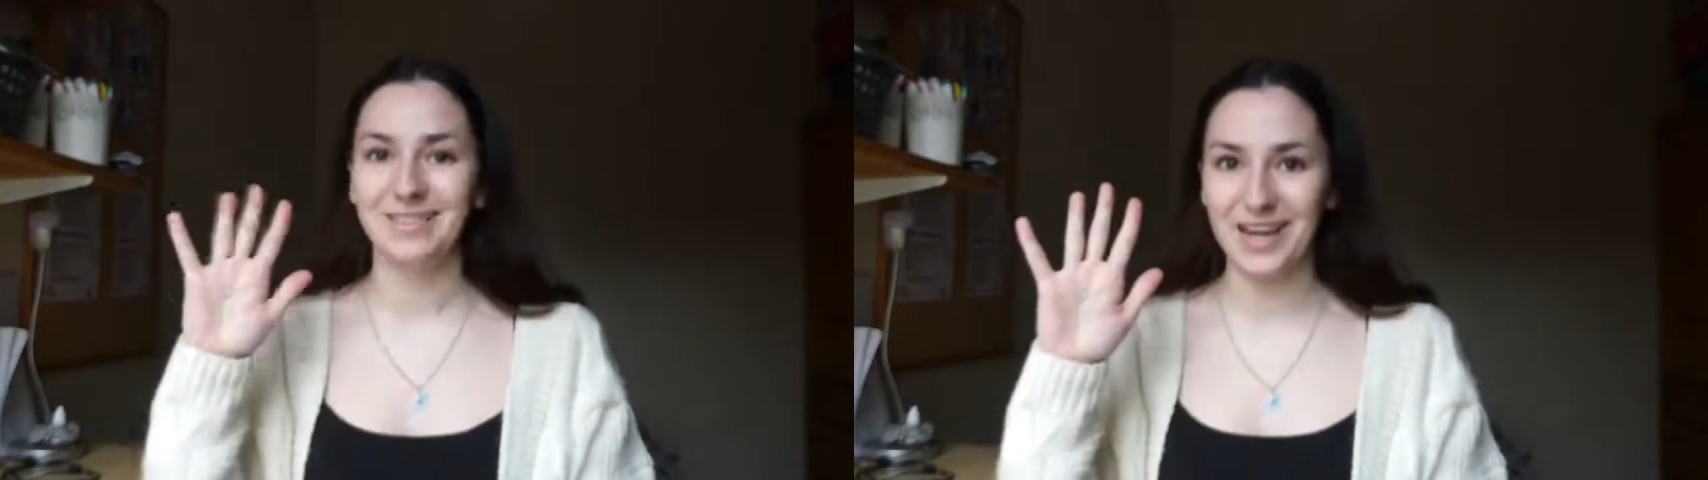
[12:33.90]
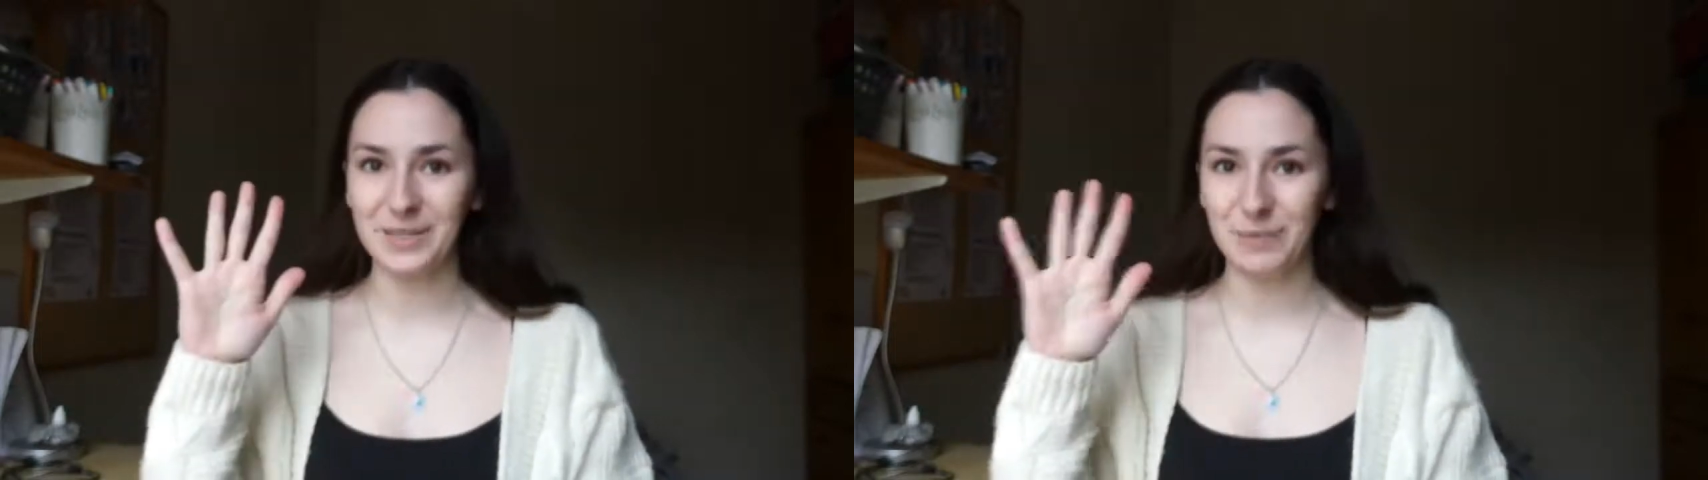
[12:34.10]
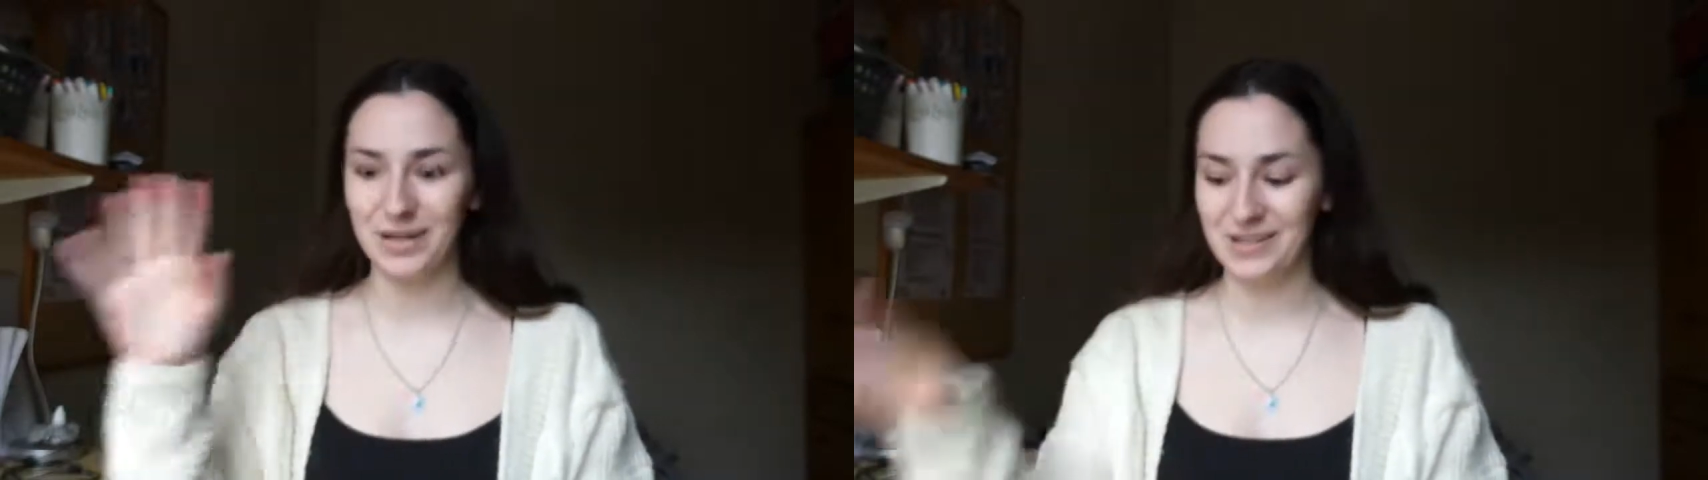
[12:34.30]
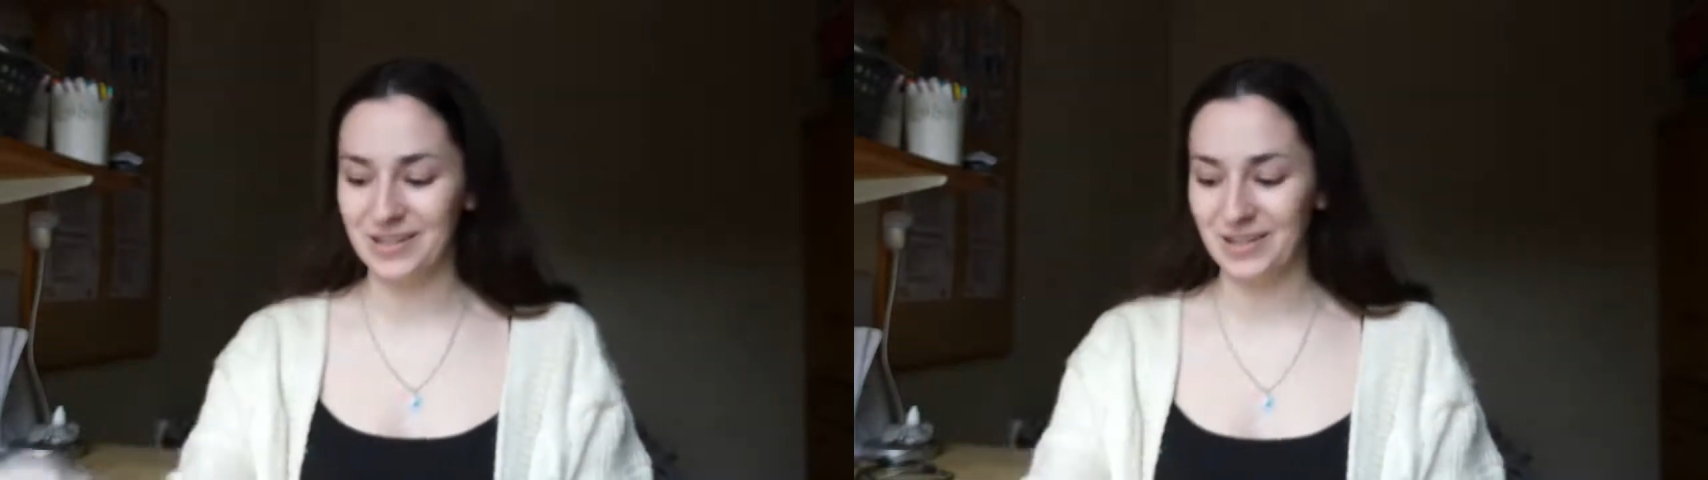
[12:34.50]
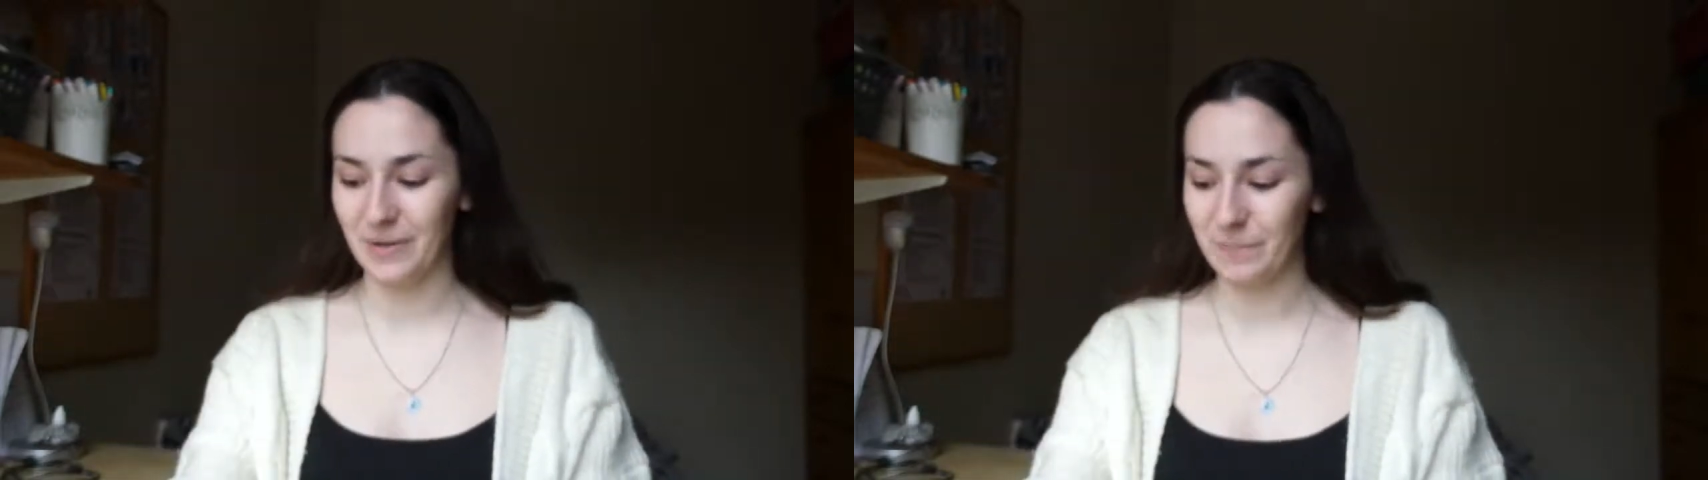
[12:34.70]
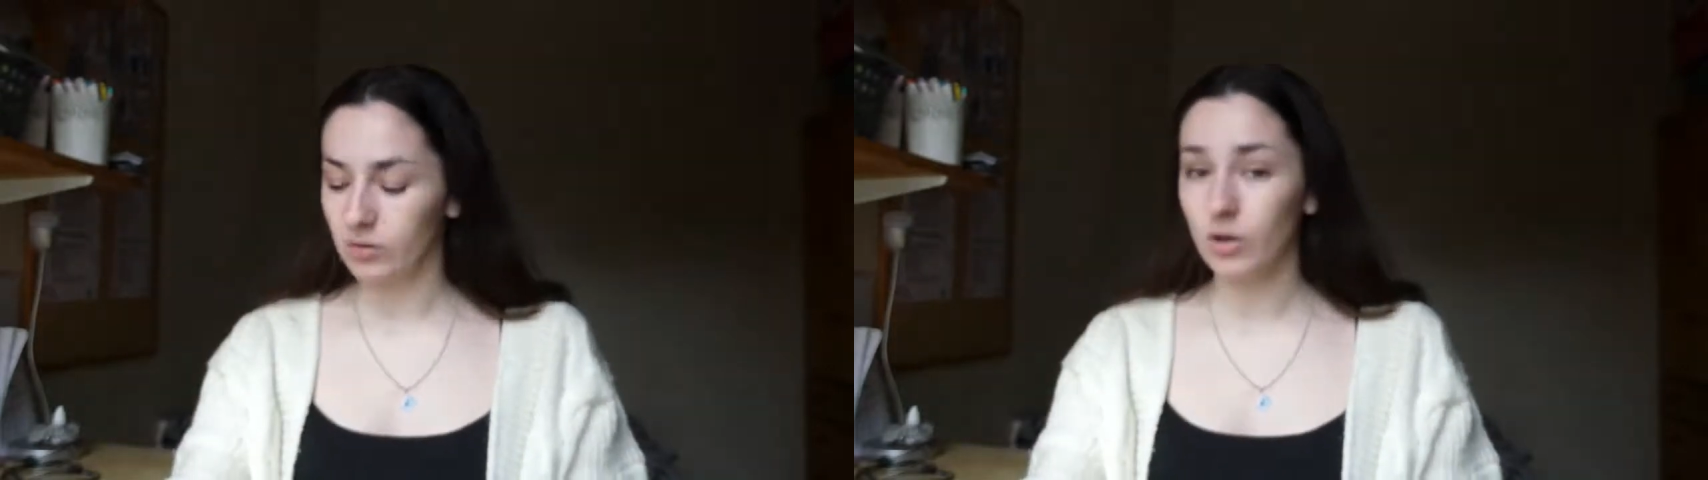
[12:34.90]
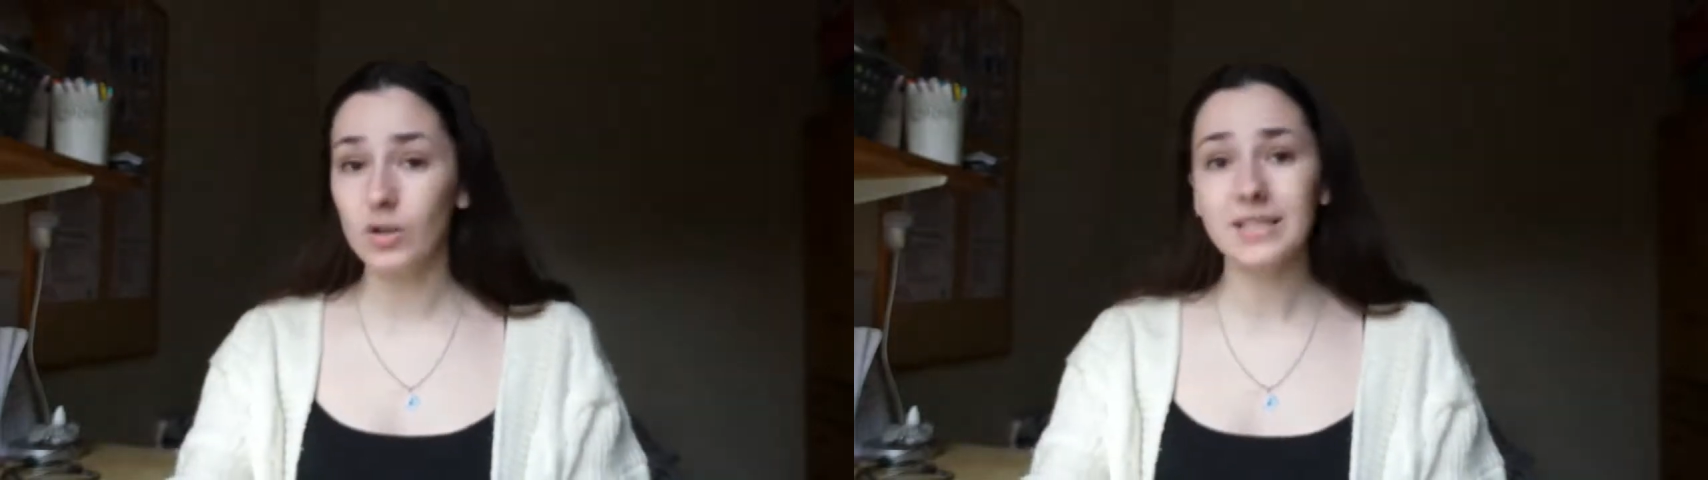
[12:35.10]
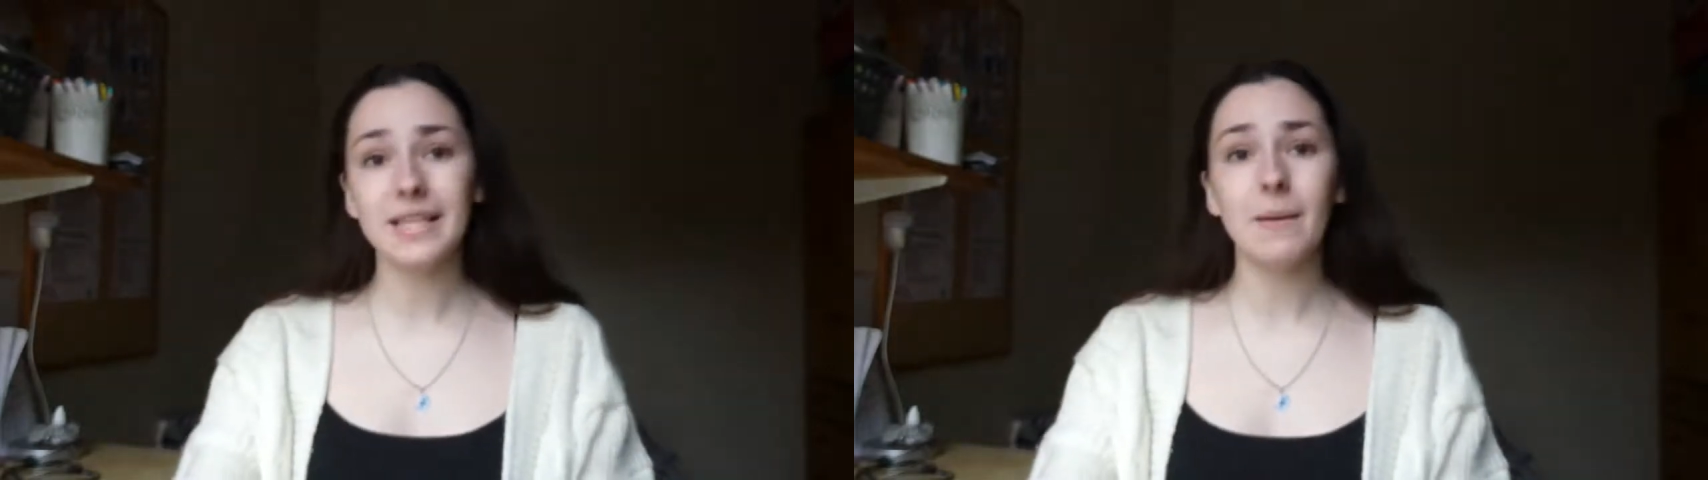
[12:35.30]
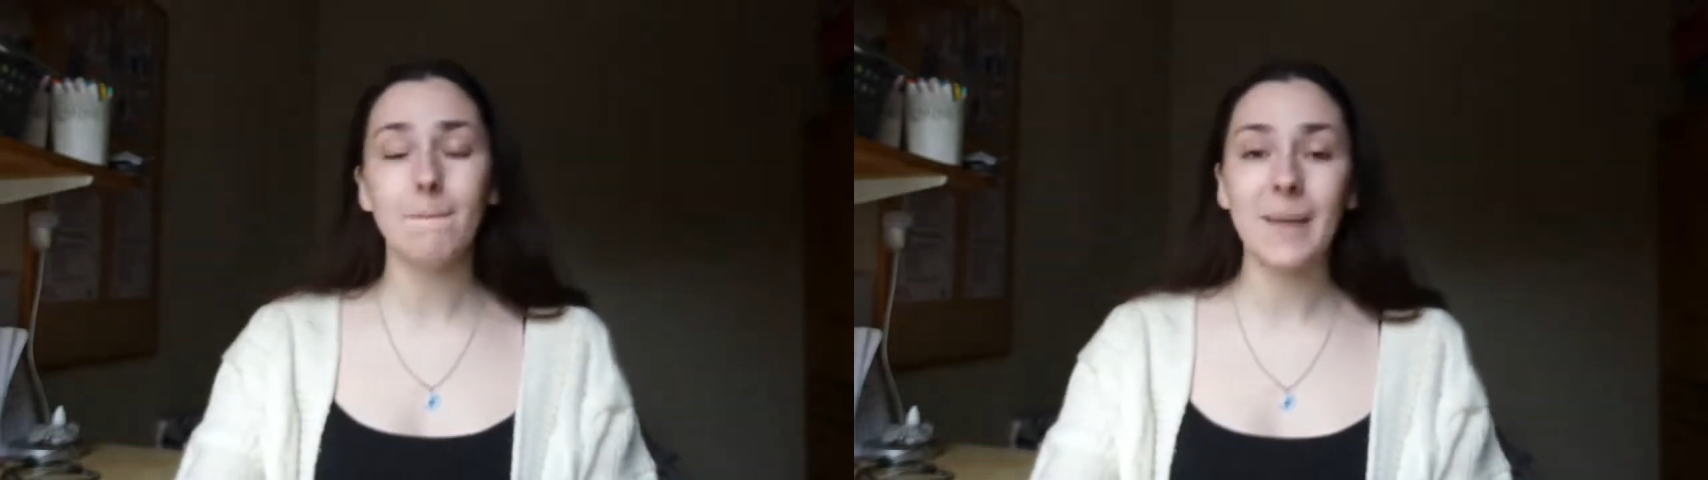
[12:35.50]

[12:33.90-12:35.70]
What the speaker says: Thanks, BioNinja. Honestly,